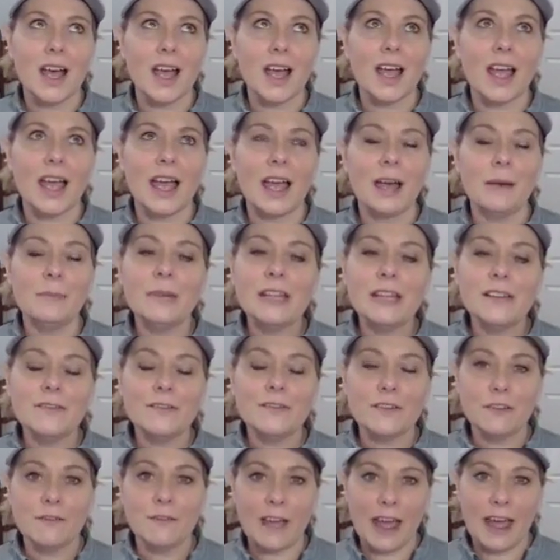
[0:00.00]
How many of
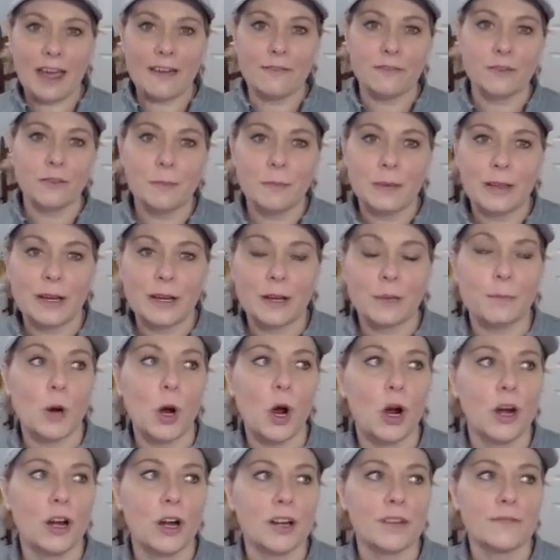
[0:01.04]
you have ever been a
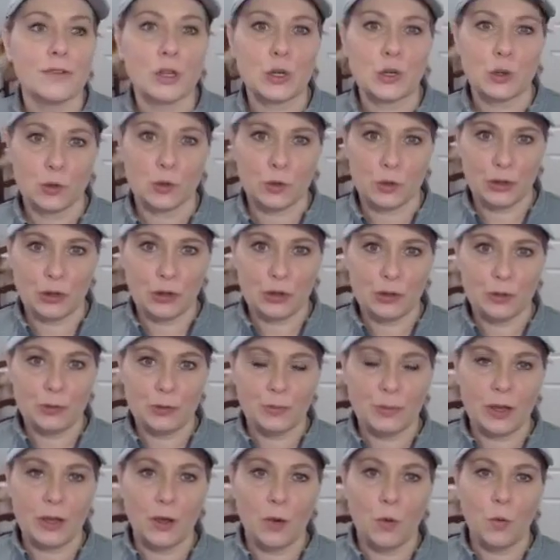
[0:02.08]
part of a group
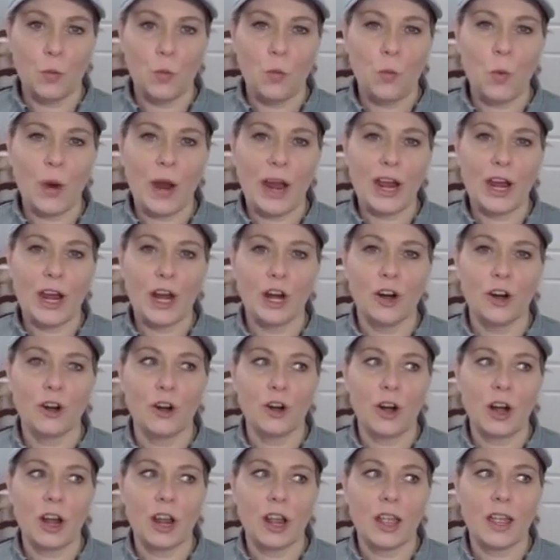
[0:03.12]

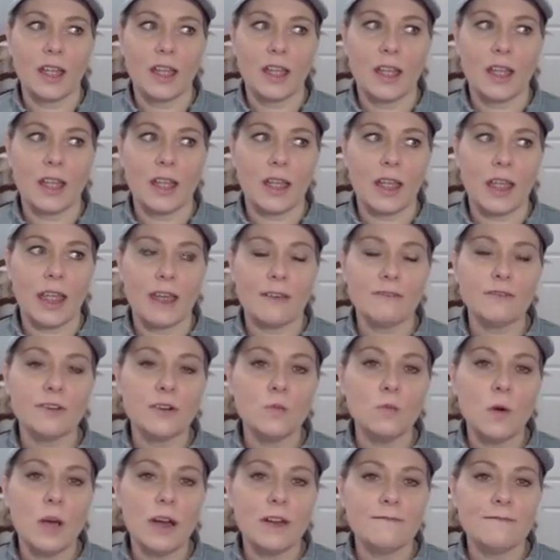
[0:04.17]
where
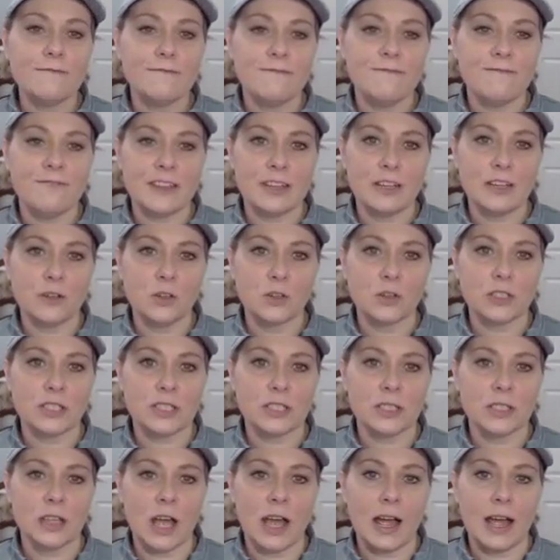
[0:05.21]
everyone feels
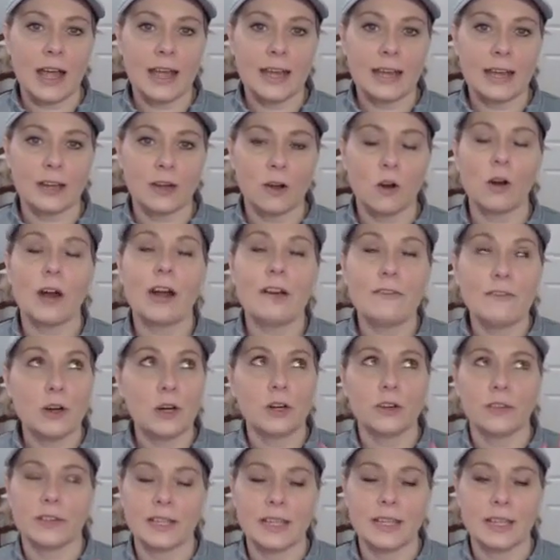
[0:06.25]
like, or I've
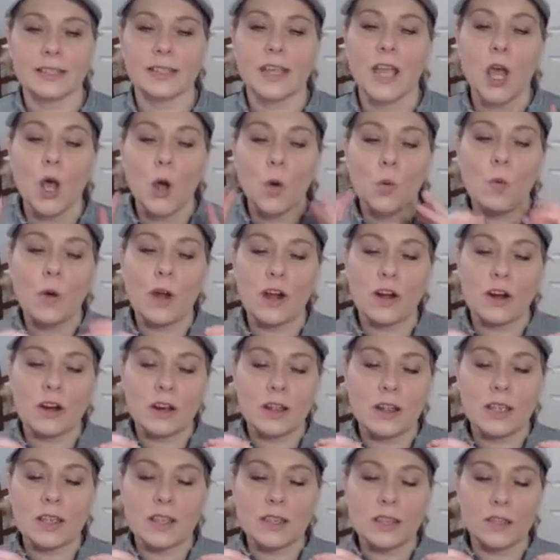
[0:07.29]
heard this,
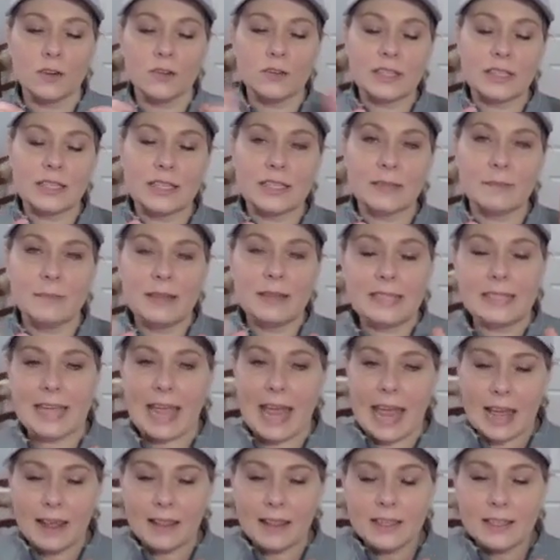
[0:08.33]
where there's this
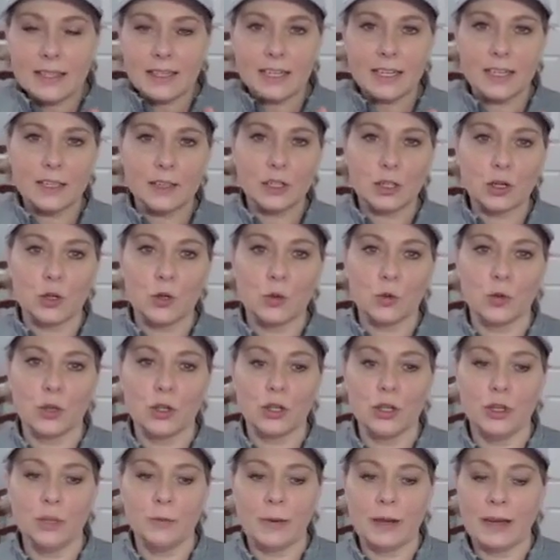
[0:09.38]
mentality in the
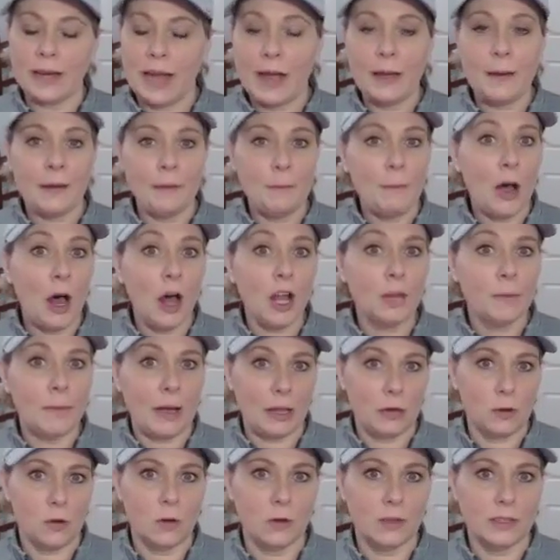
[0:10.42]
group, and I'm all
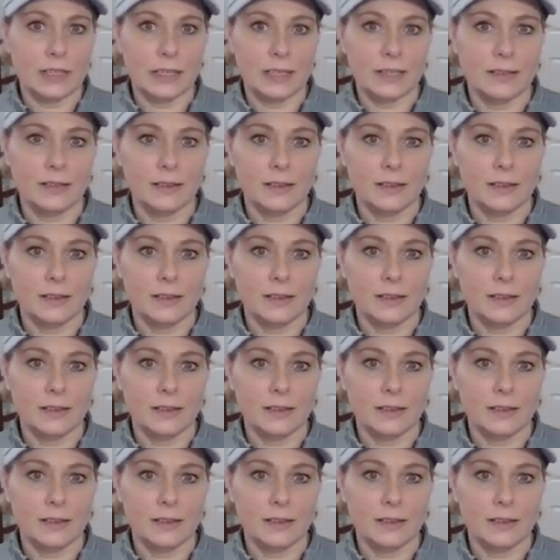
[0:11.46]
about loyalty,